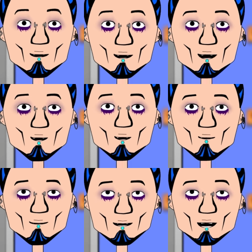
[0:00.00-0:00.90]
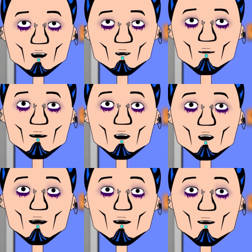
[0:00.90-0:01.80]
How in the
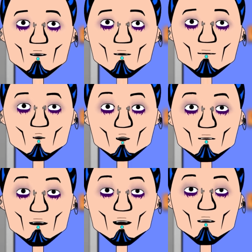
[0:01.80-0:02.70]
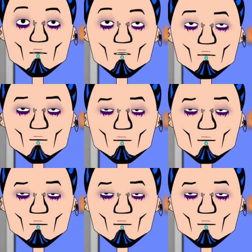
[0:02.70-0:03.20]
bloody hell are you a doctor?